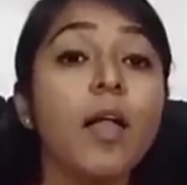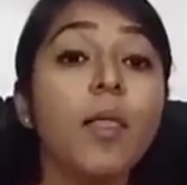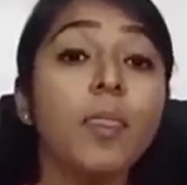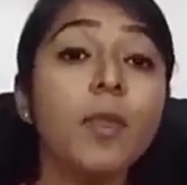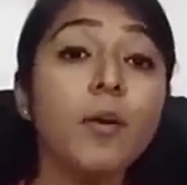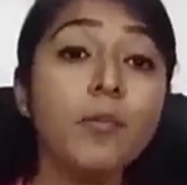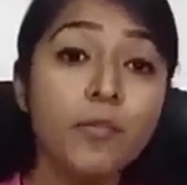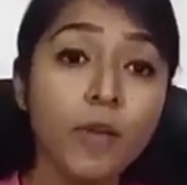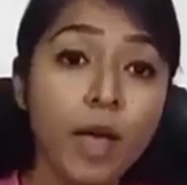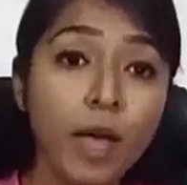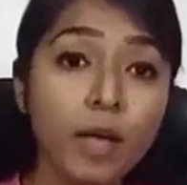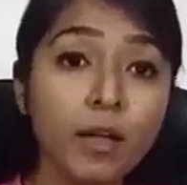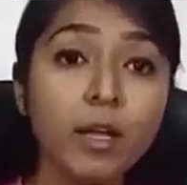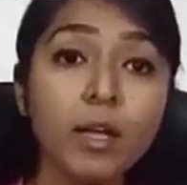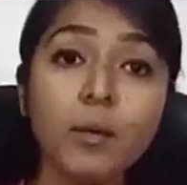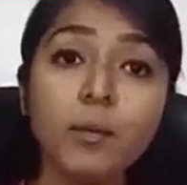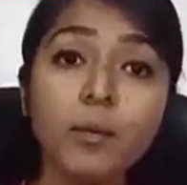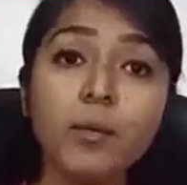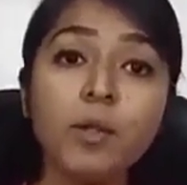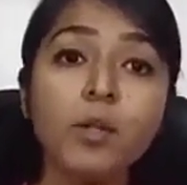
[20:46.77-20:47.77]
The
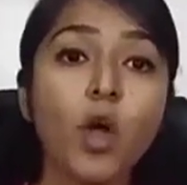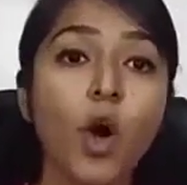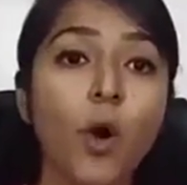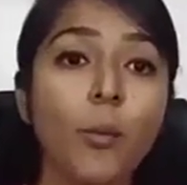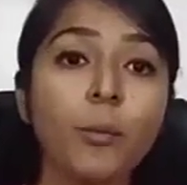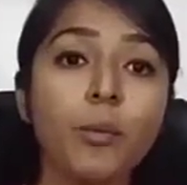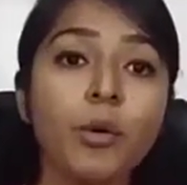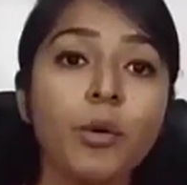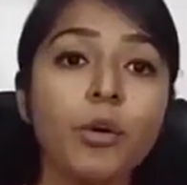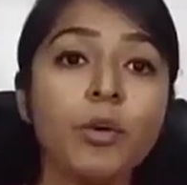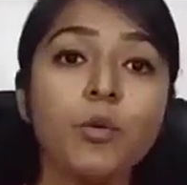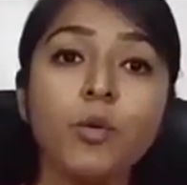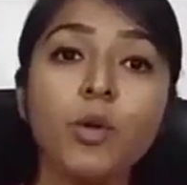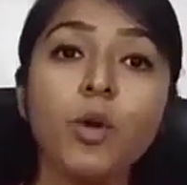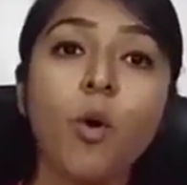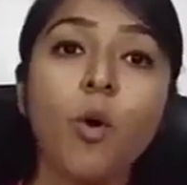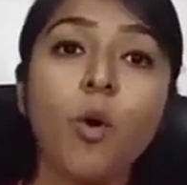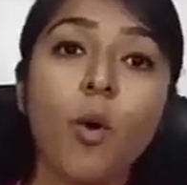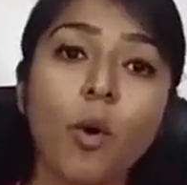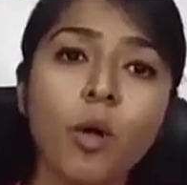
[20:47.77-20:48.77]
variable component
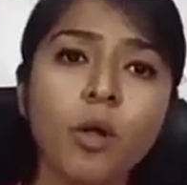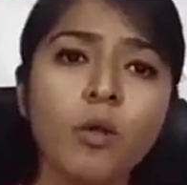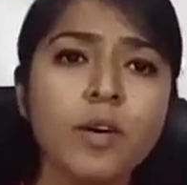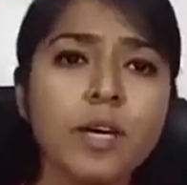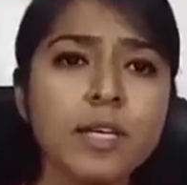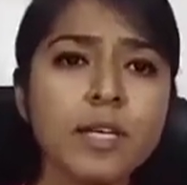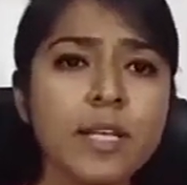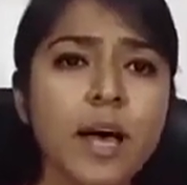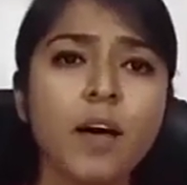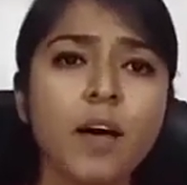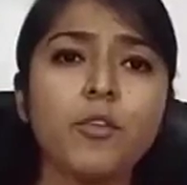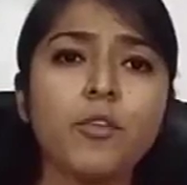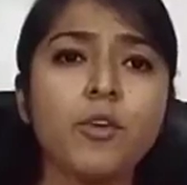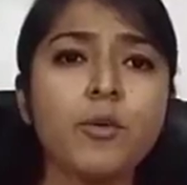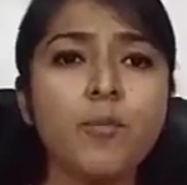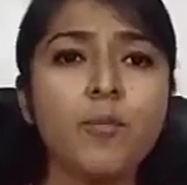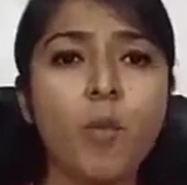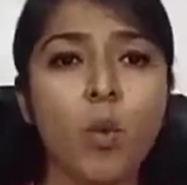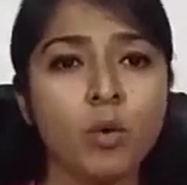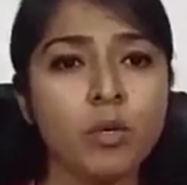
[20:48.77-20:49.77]
will always have your
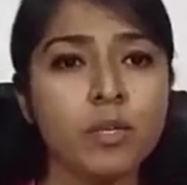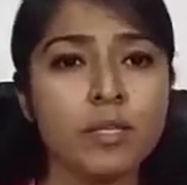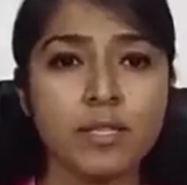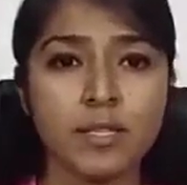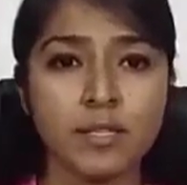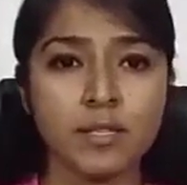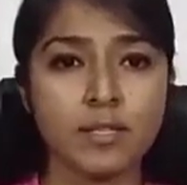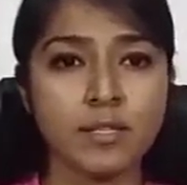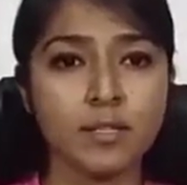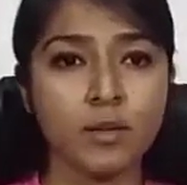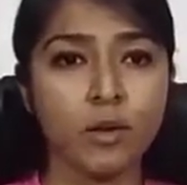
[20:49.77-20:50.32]
bonuses.